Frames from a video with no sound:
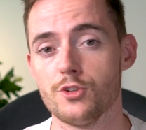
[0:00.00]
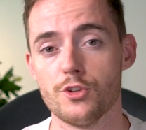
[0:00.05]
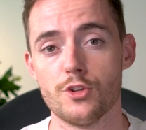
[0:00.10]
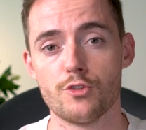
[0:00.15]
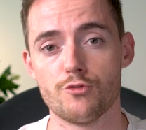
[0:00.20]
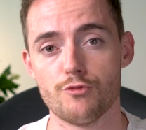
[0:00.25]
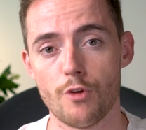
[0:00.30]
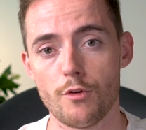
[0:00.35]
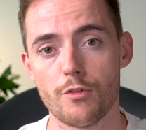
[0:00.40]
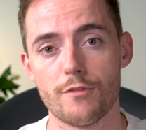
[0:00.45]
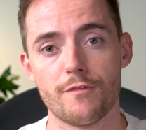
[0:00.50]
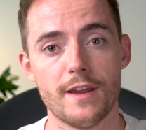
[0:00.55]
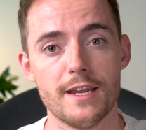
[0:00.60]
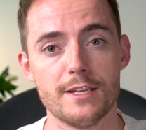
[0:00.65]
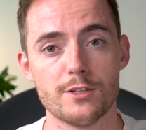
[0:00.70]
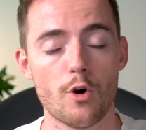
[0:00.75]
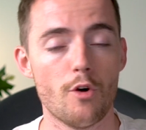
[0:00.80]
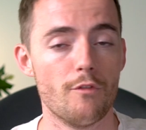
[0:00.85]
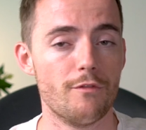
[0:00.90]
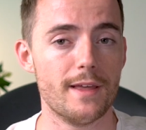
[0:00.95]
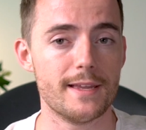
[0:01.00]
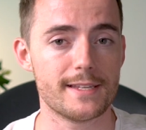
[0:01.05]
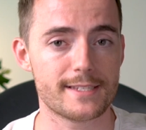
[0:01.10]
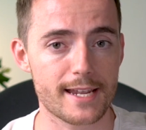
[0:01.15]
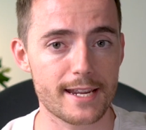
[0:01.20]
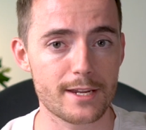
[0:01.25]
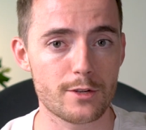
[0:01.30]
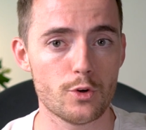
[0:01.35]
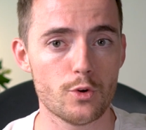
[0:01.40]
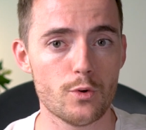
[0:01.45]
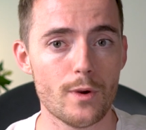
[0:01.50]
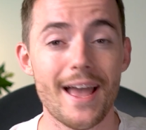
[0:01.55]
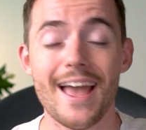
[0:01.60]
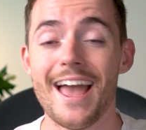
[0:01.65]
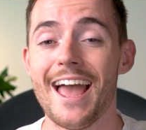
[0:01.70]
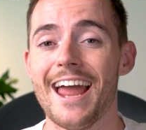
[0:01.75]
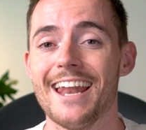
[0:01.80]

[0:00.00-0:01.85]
to the growth phase of their cycle